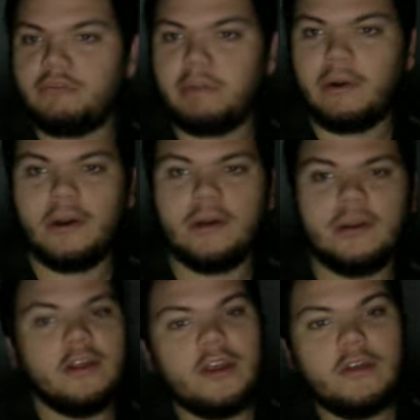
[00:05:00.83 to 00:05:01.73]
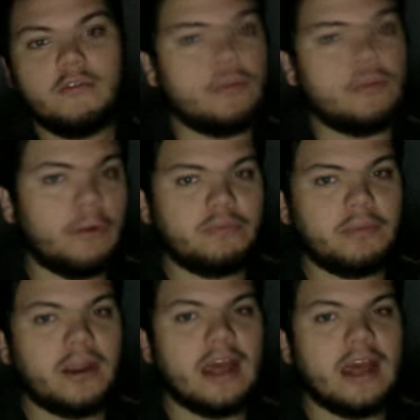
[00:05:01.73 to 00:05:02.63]
part, for the most
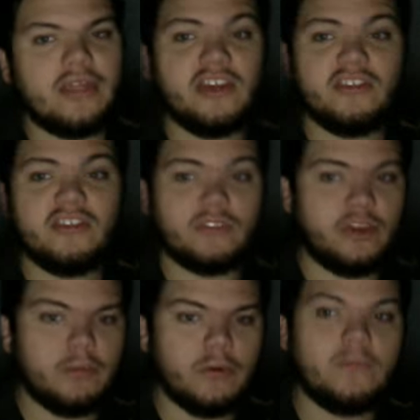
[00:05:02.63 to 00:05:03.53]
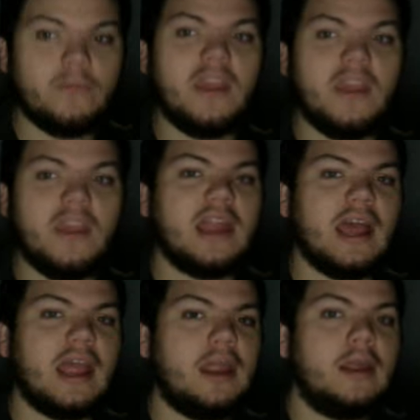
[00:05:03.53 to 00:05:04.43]
part, I think it's a good movie, and
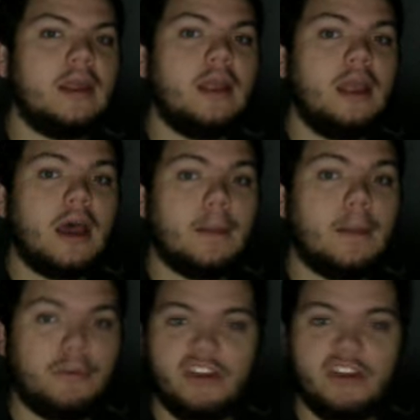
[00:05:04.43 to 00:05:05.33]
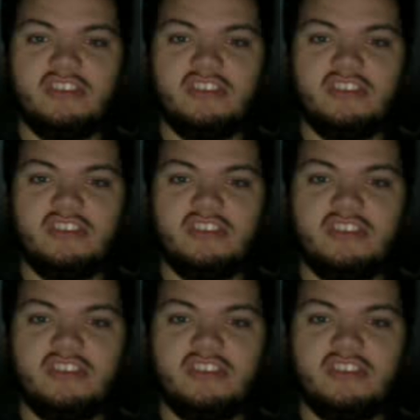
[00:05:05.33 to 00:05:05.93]
I appreciate the